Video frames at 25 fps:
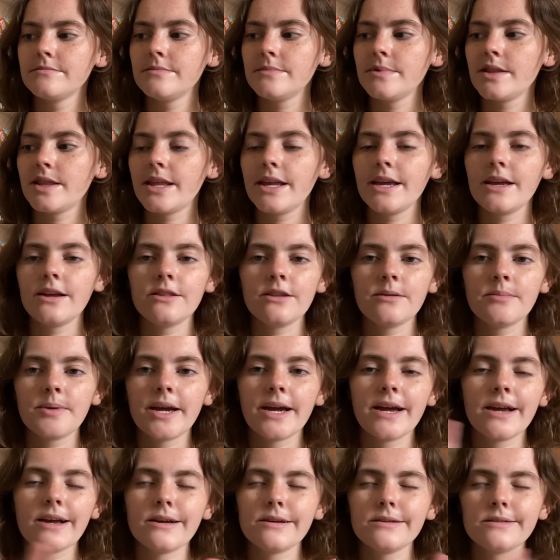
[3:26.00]
thing on the
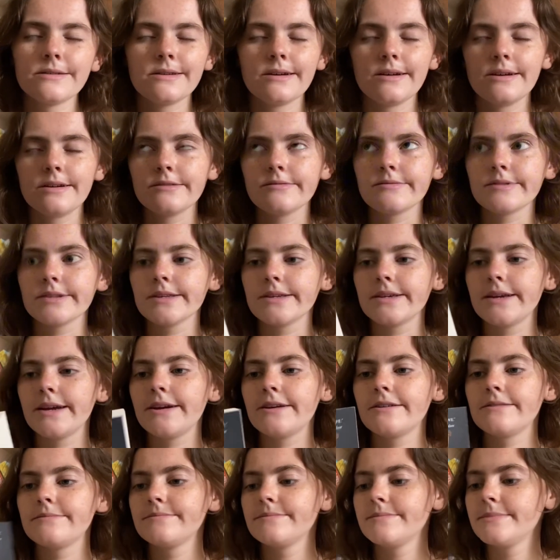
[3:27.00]
back. I don't really care.
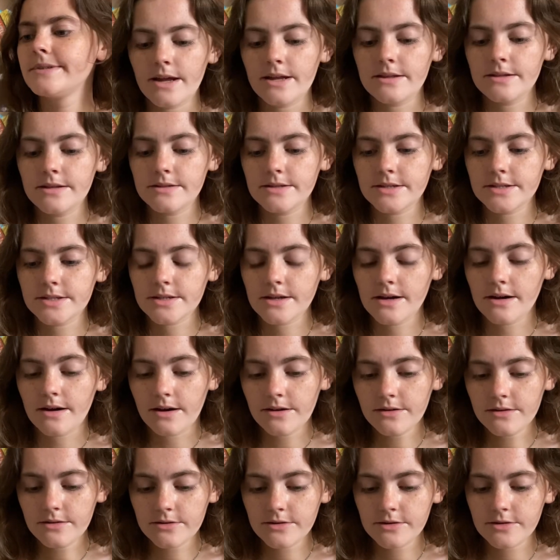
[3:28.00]
And then this
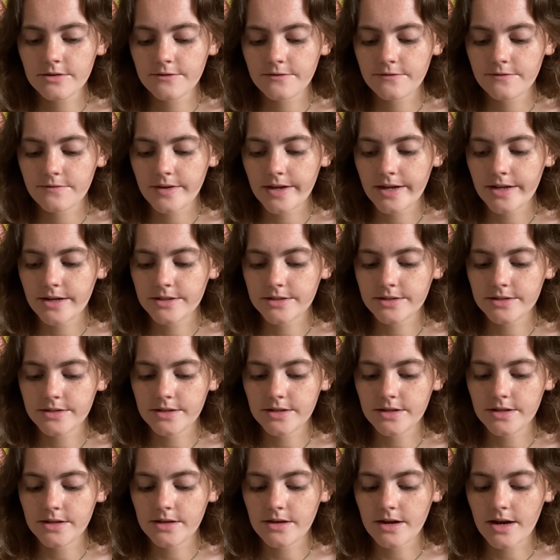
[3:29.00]
other
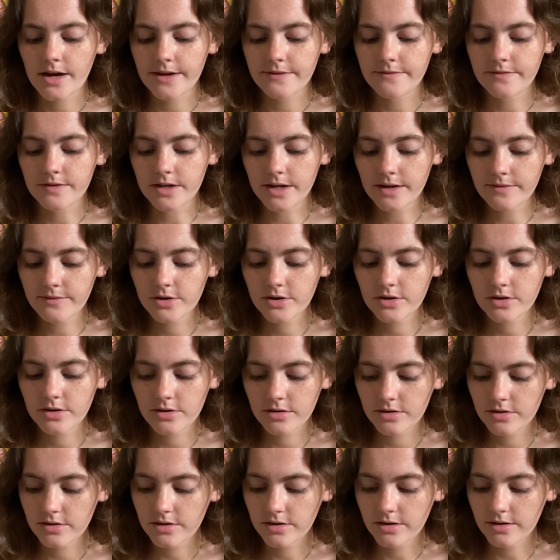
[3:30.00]
fantasy I've never
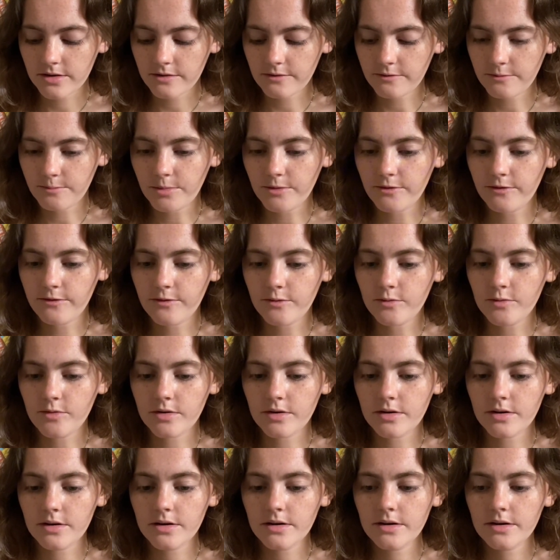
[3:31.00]
heard of
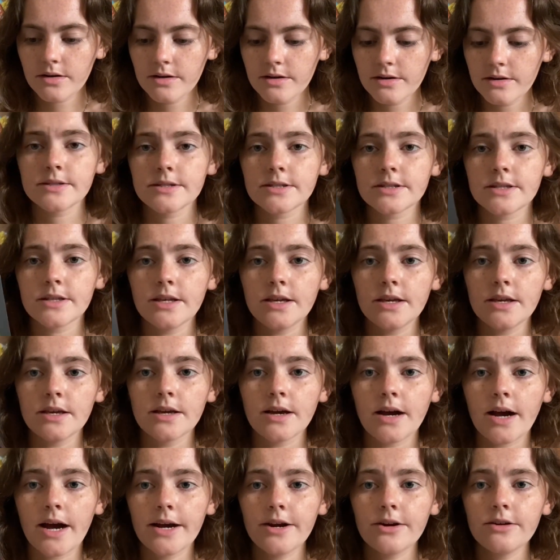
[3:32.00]
before. It's The
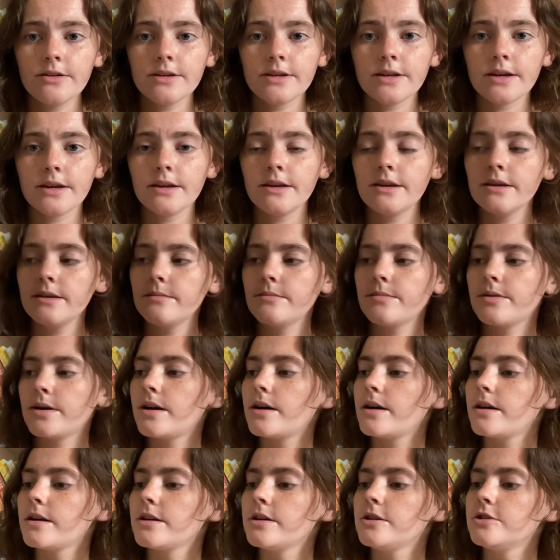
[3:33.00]
Iron King
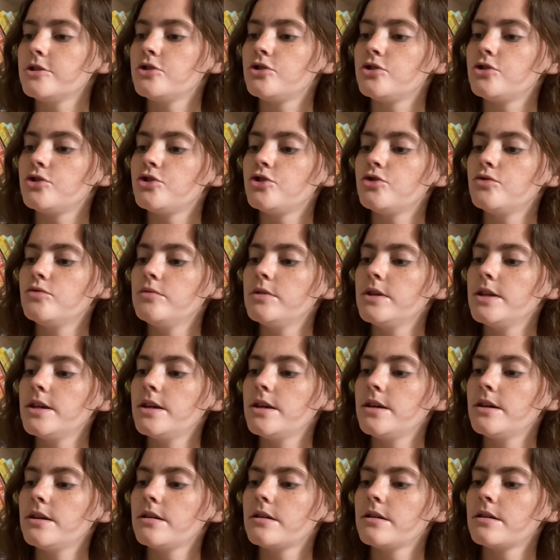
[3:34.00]
by
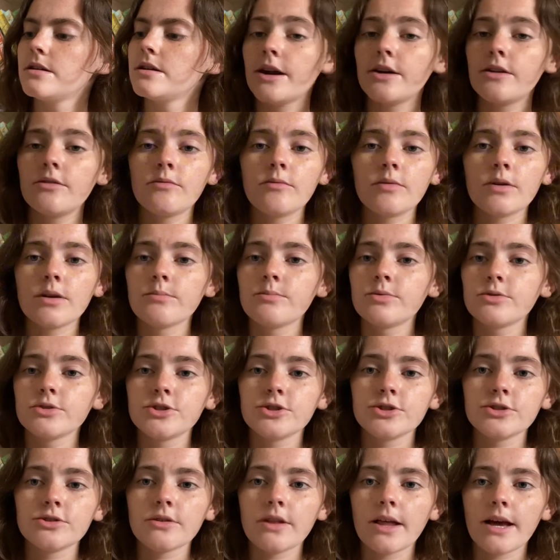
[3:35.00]
Julie. I don't want to
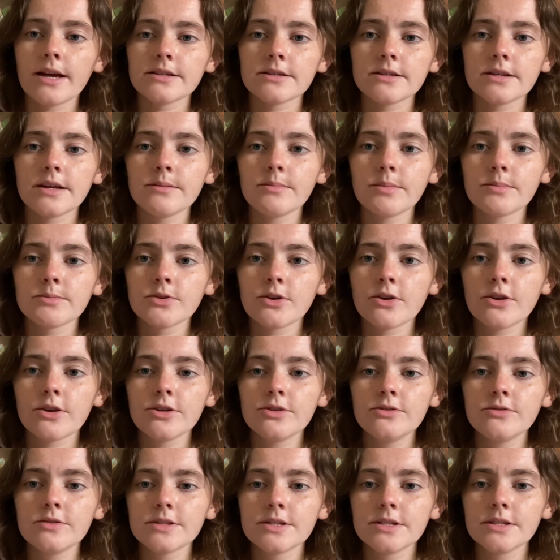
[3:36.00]
butcher your last name, I'm sorry,
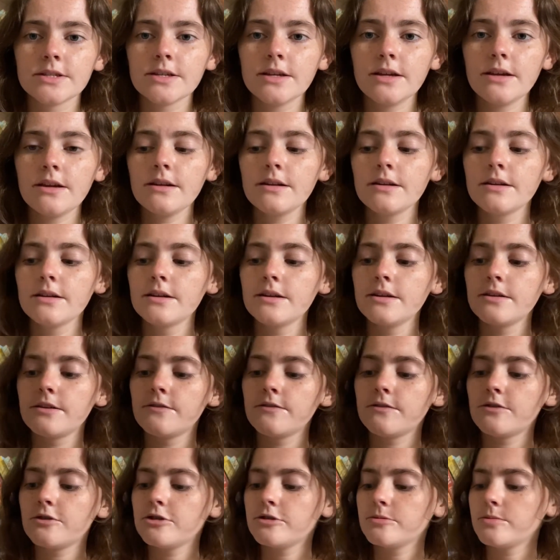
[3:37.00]
you can see it.
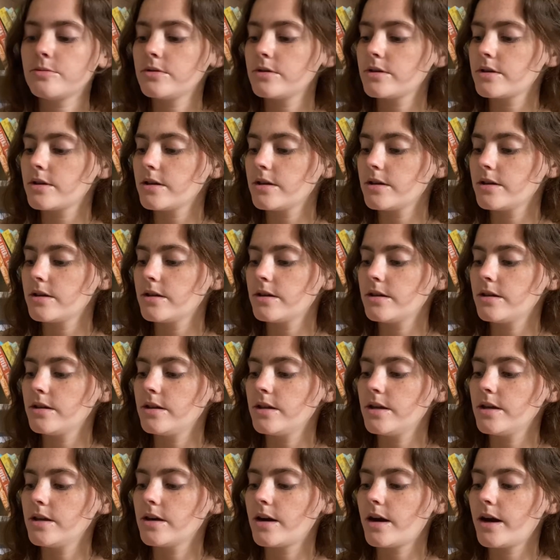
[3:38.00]
First book in
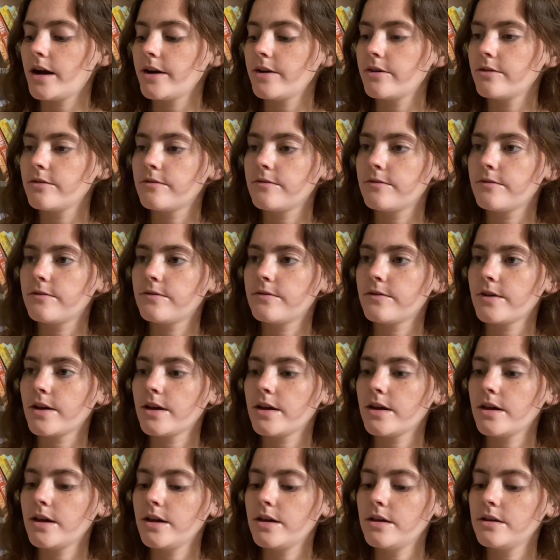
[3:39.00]
the Iron
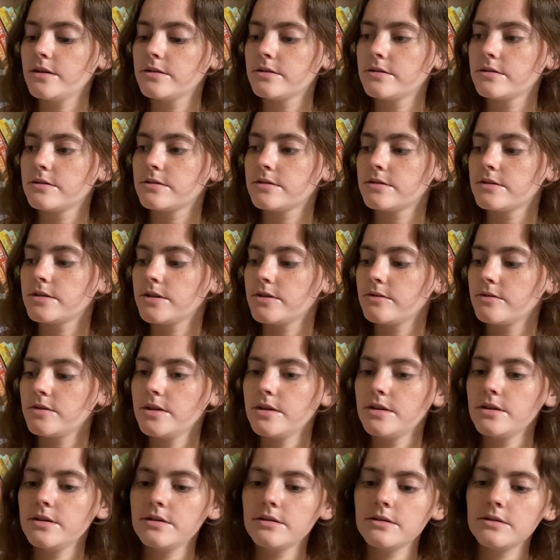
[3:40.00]
Fae
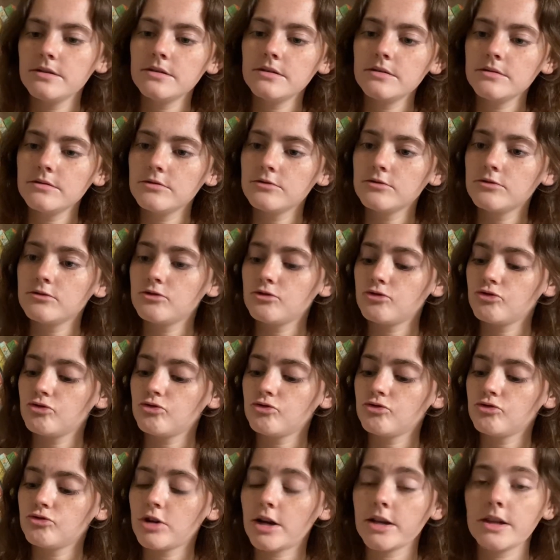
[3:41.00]

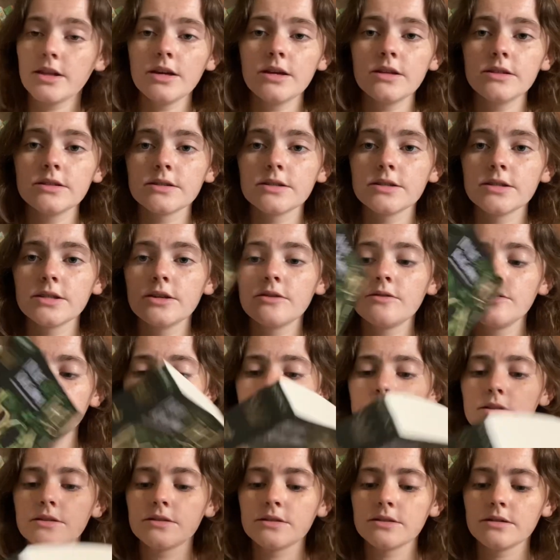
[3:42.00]
series. I think it's a
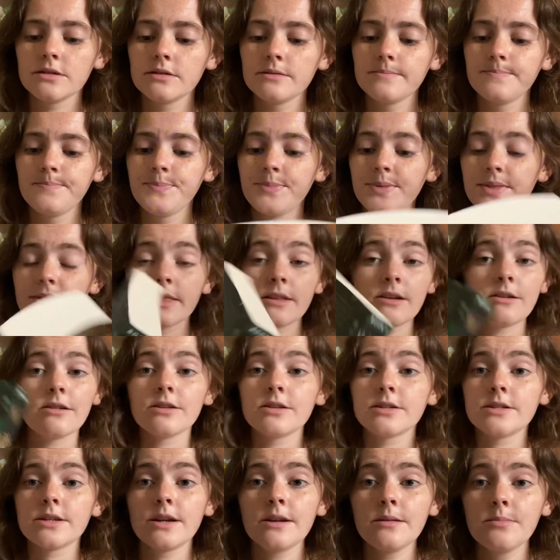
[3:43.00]
series. There are a
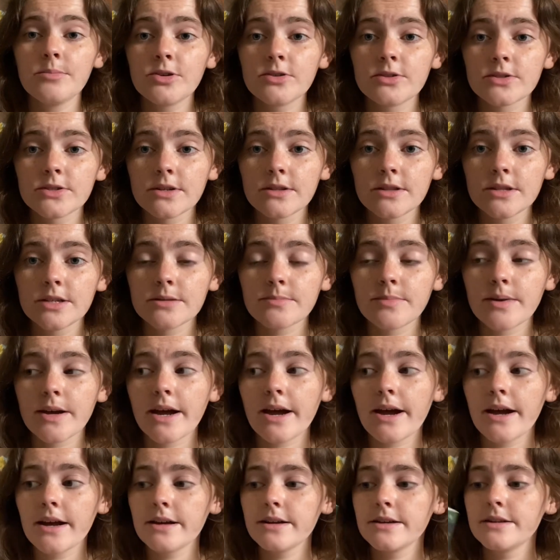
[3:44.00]
ton of books on this
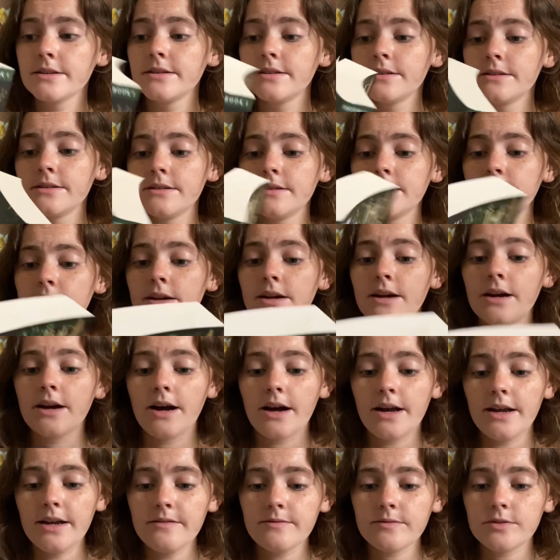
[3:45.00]
back.
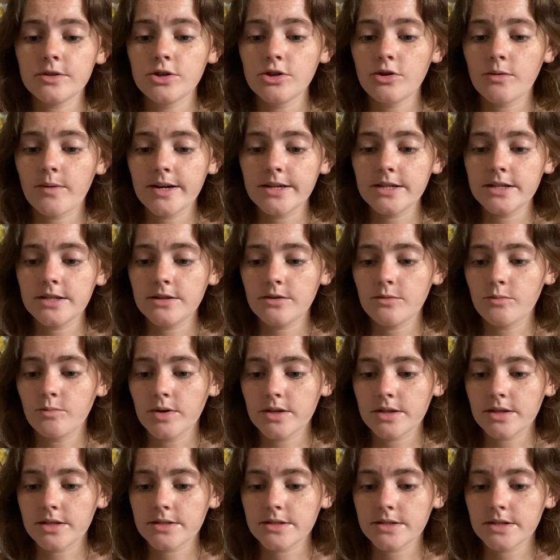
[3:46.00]
I have no idea
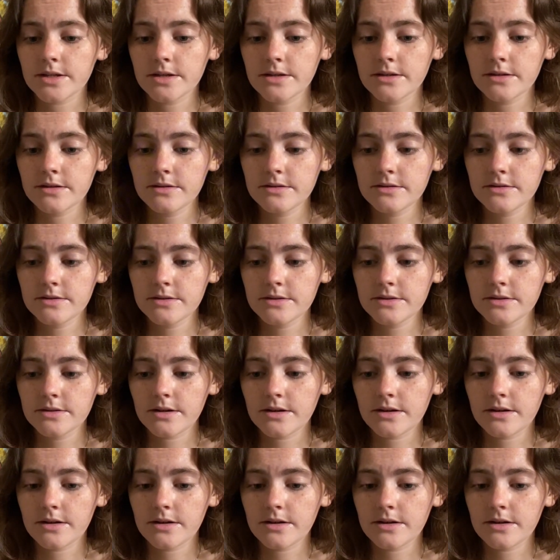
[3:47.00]
what this is.